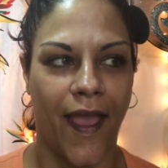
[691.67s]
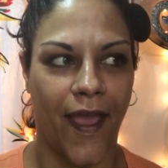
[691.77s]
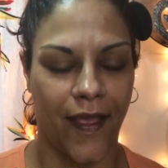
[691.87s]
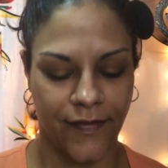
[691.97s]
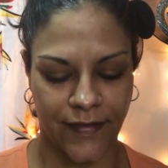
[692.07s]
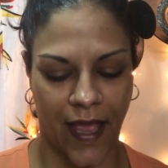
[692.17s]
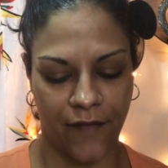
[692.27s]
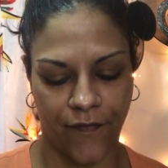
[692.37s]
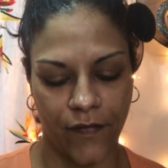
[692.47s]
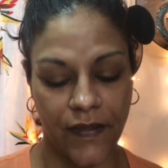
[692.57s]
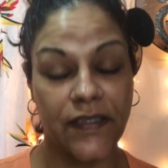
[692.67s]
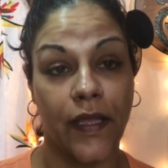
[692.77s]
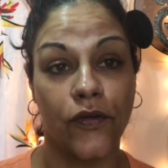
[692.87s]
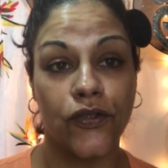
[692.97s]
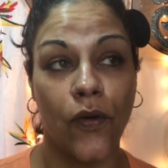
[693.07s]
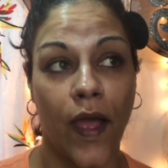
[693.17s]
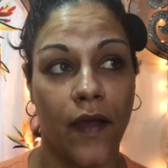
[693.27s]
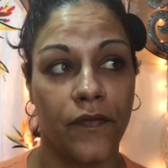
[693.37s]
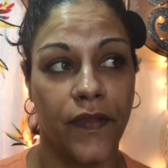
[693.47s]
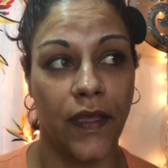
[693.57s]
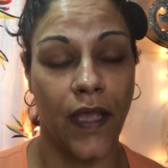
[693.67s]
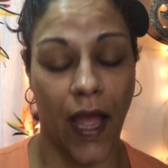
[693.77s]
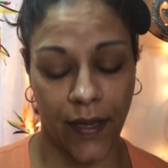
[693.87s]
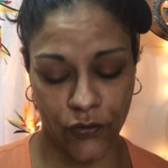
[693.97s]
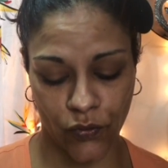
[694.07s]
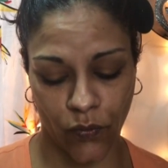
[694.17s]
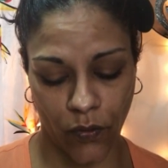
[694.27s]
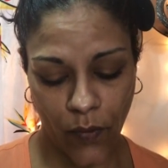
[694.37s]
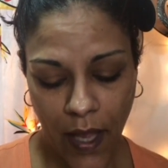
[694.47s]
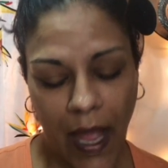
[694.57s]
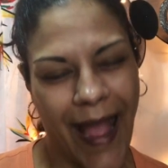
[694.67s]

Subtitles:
And I found this. They also have the Eye Duo.